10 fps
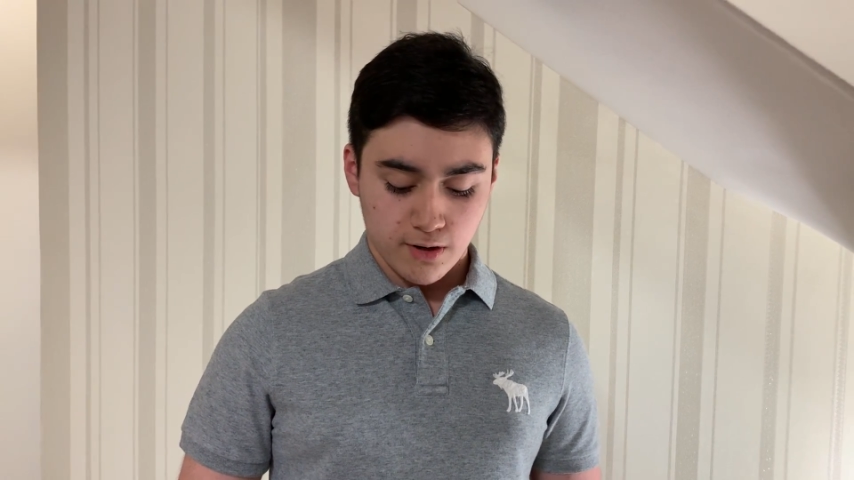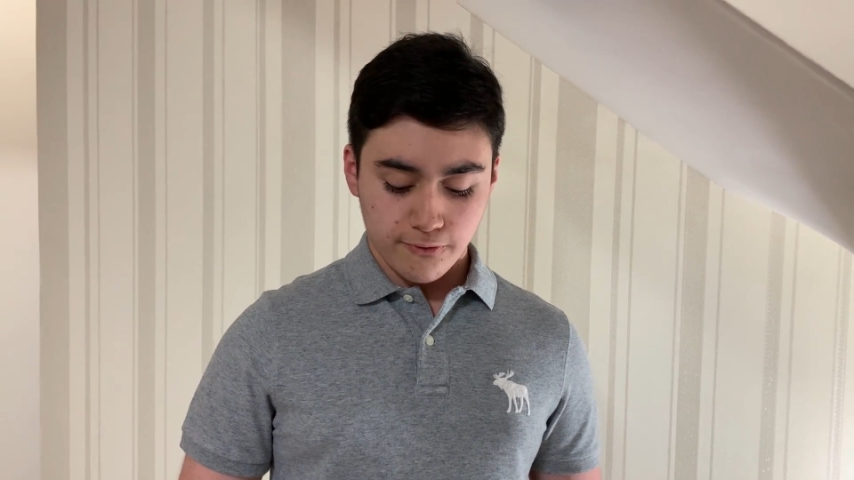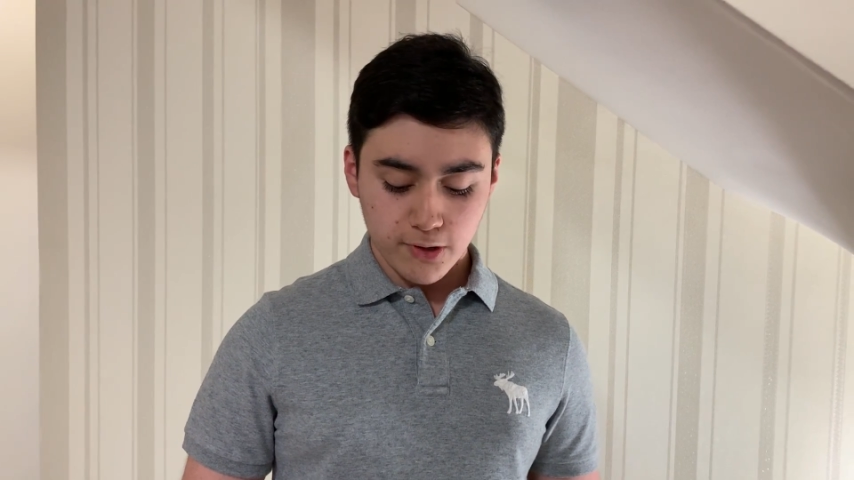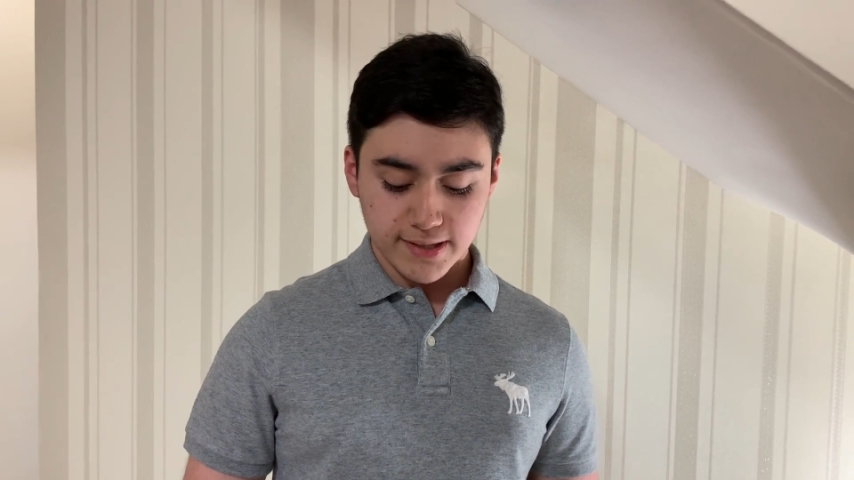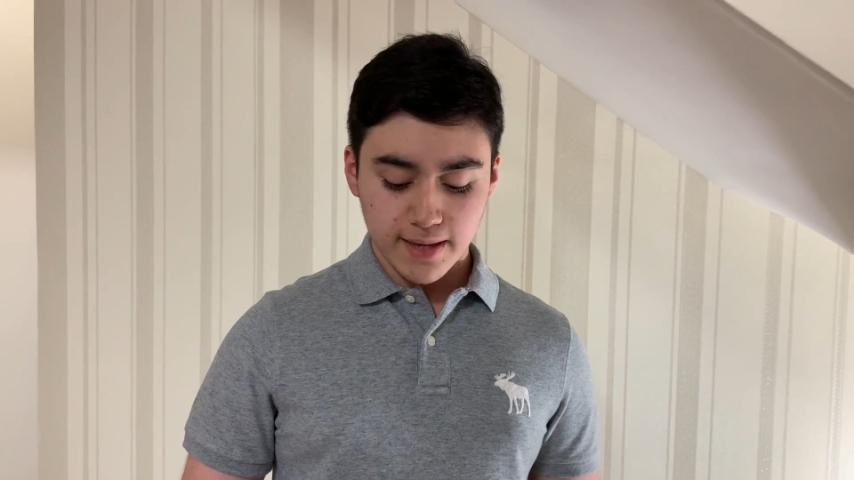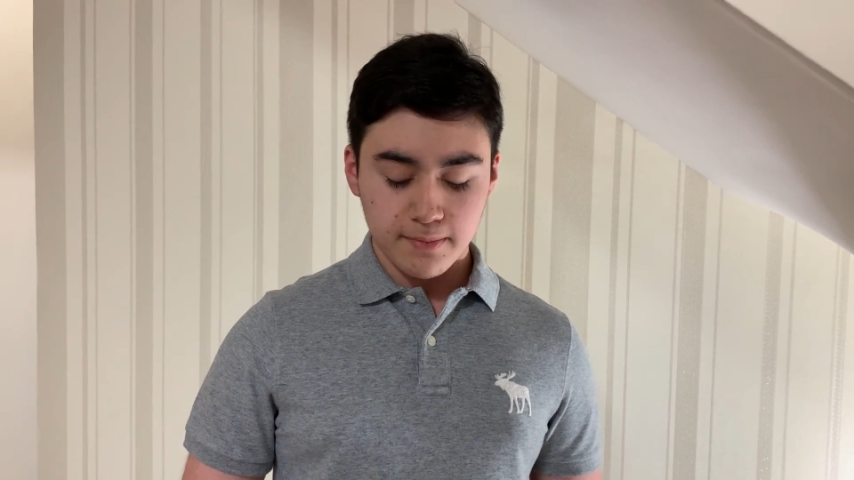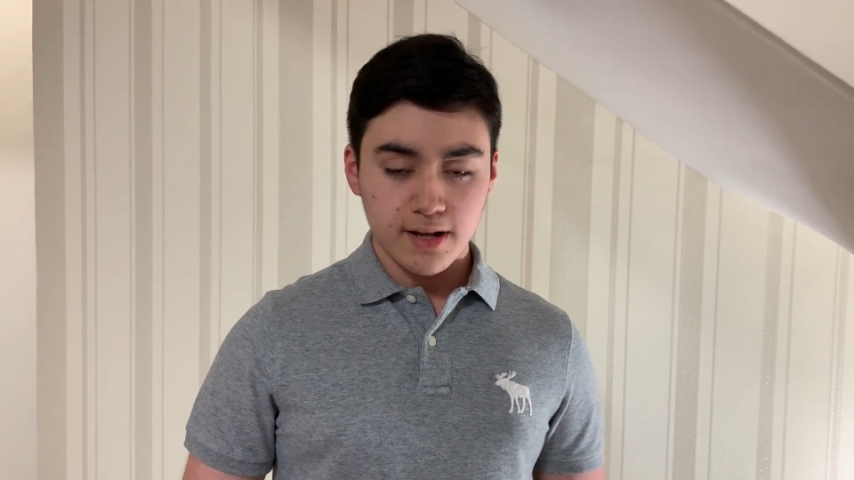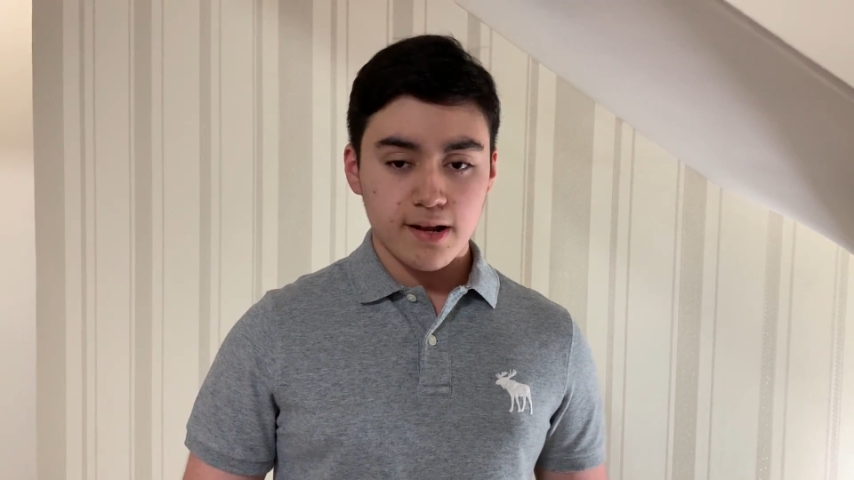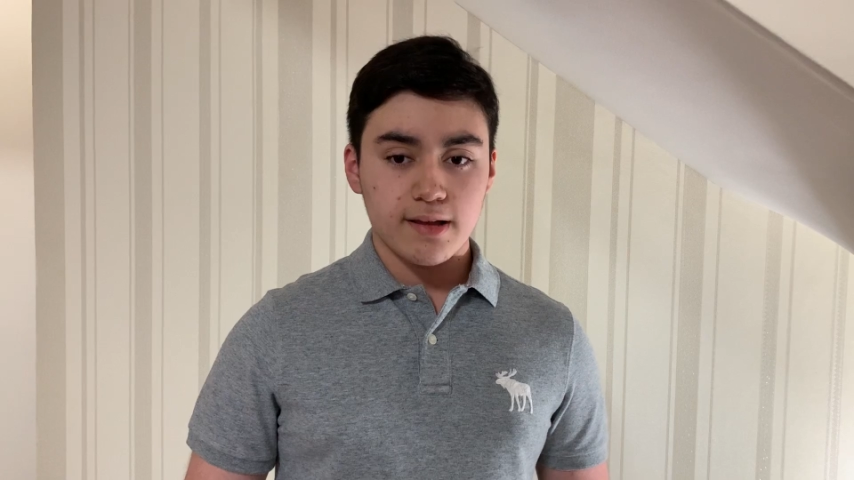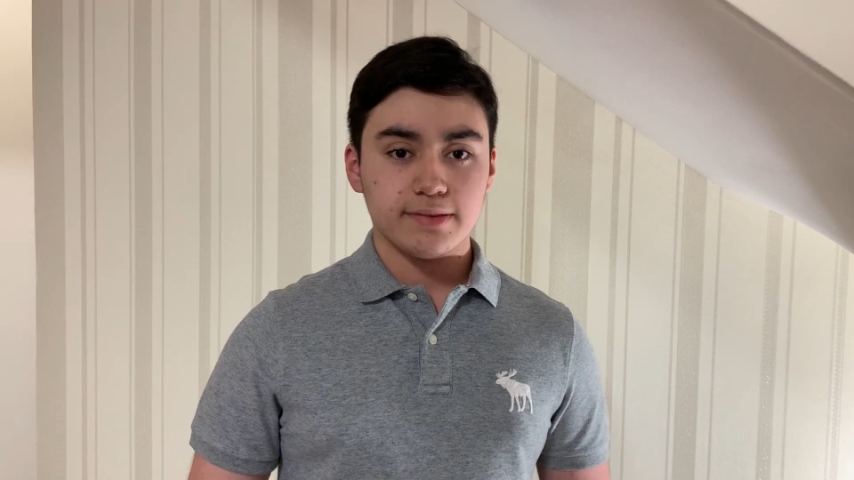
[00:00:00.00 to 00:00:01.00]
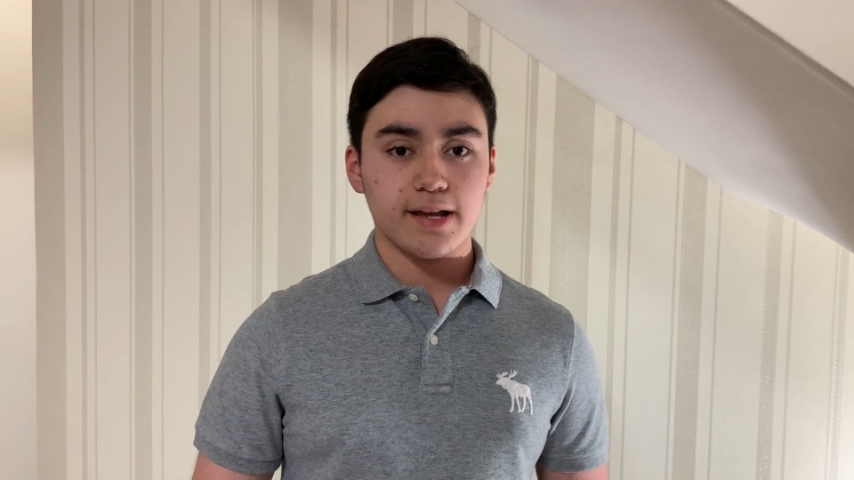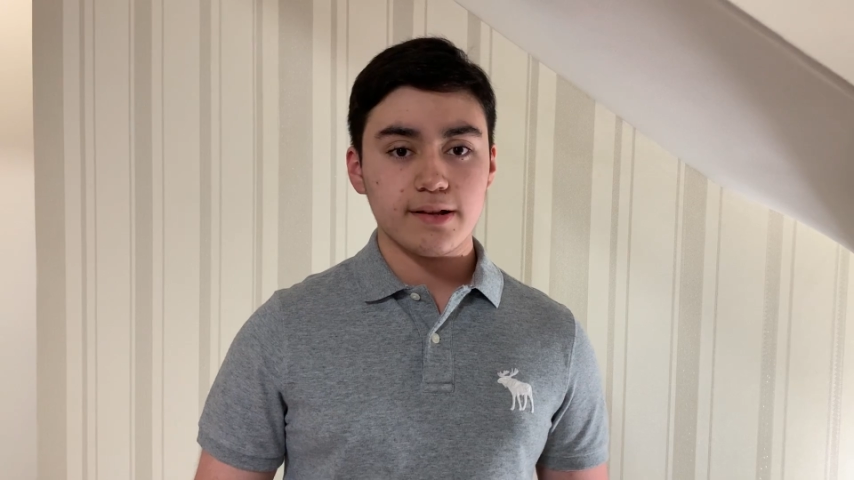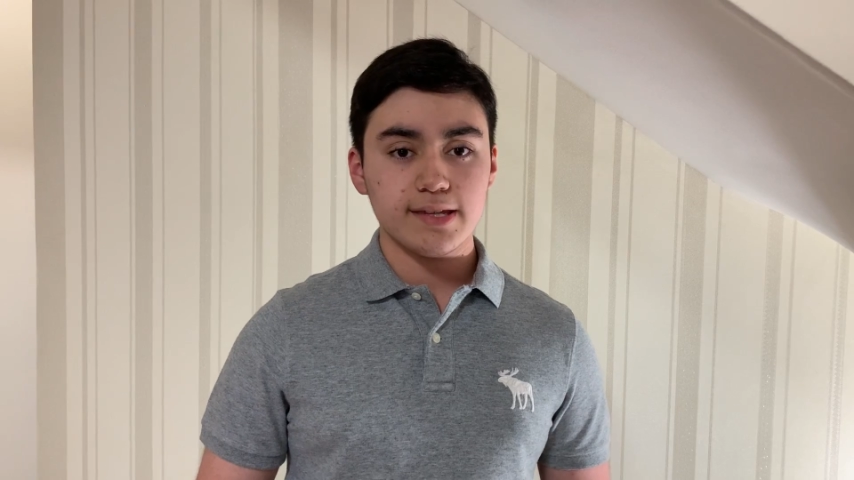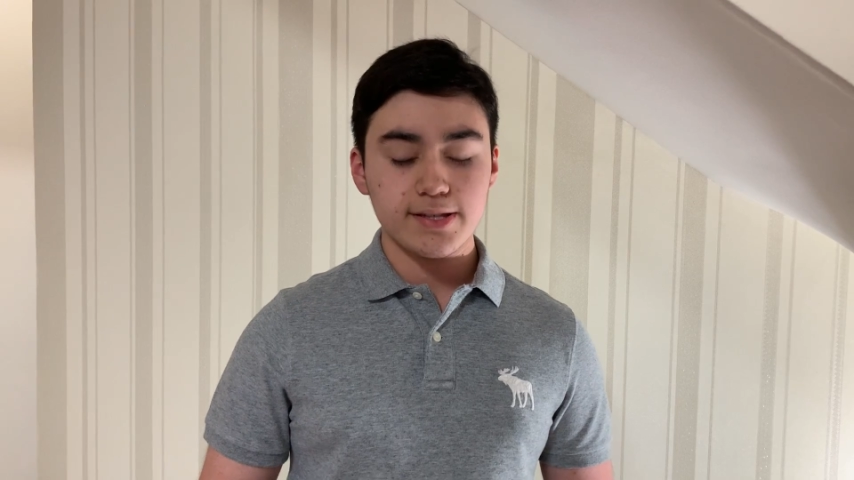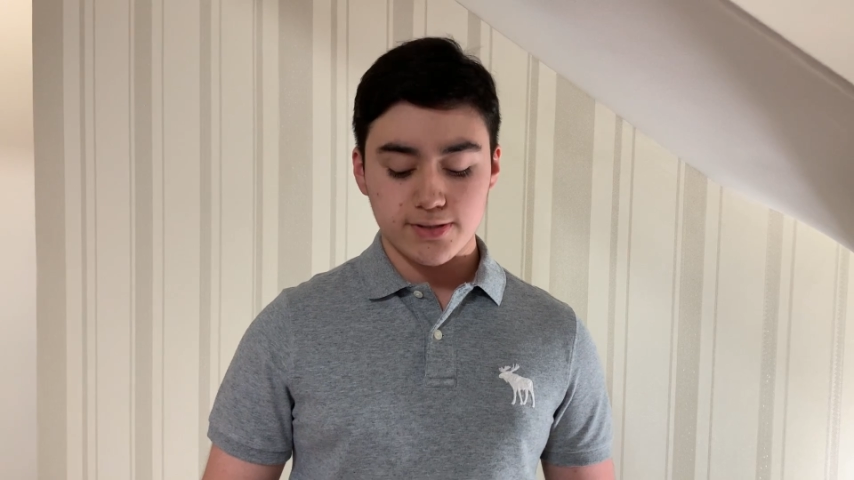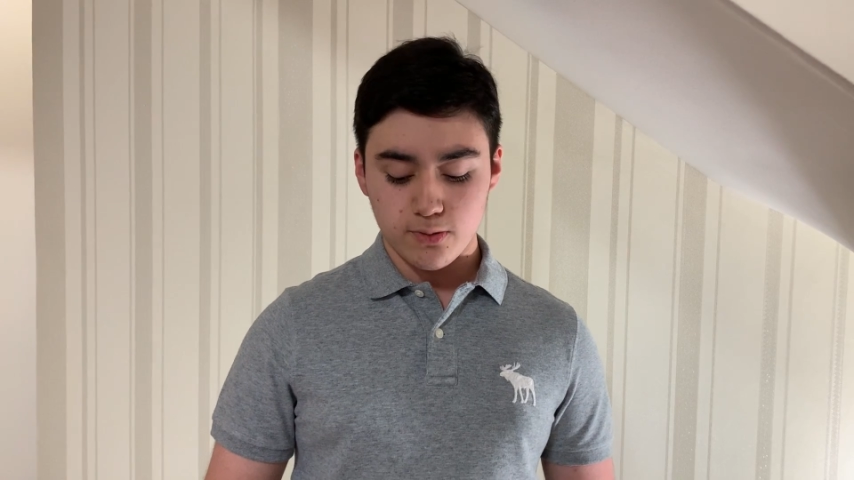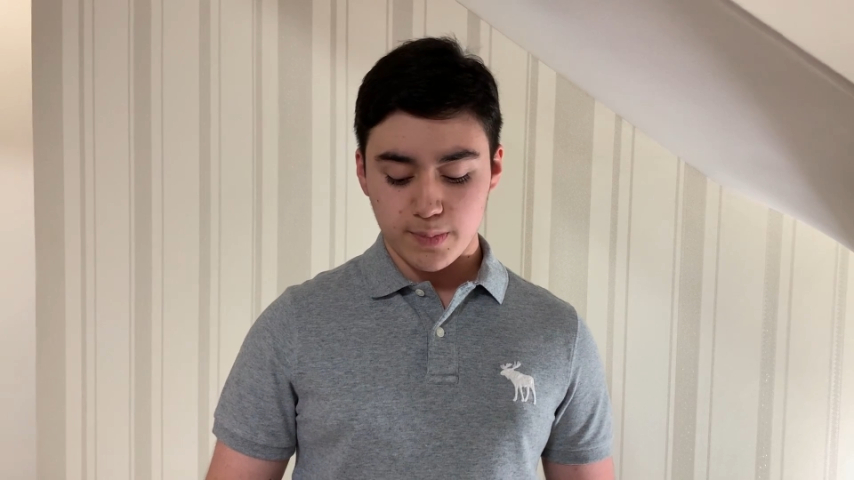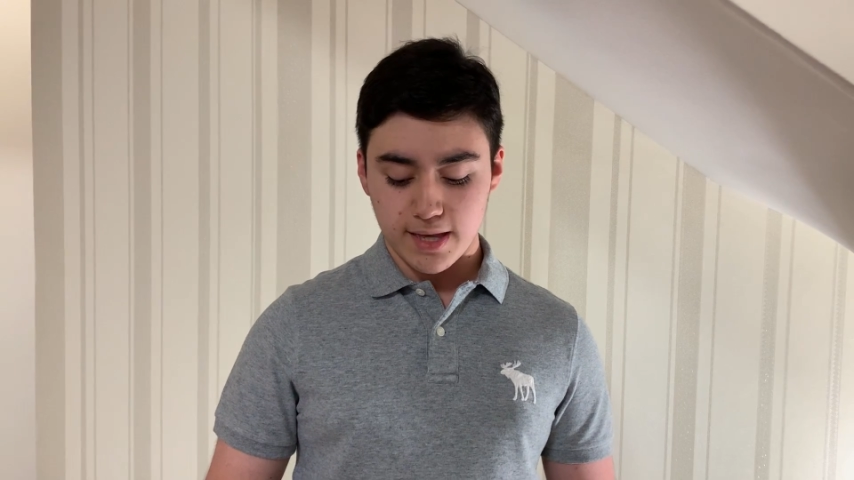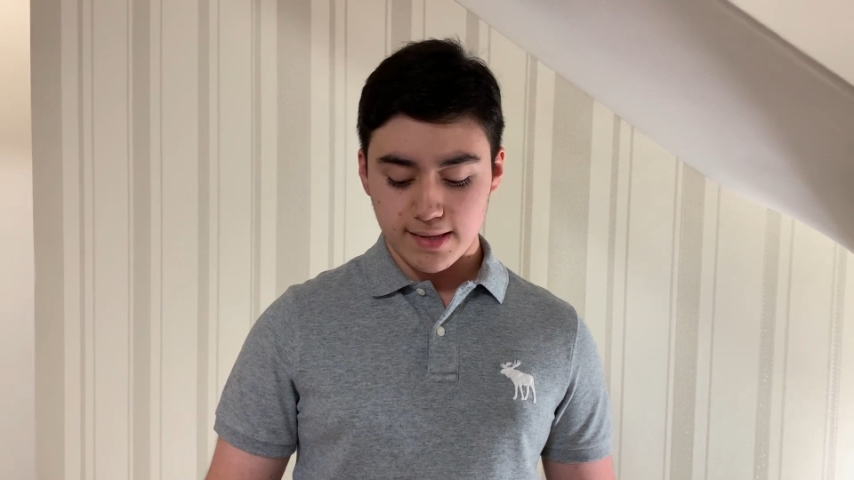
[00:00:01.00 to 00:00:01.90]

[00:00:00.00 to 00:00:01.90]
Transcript: For them, there needs to be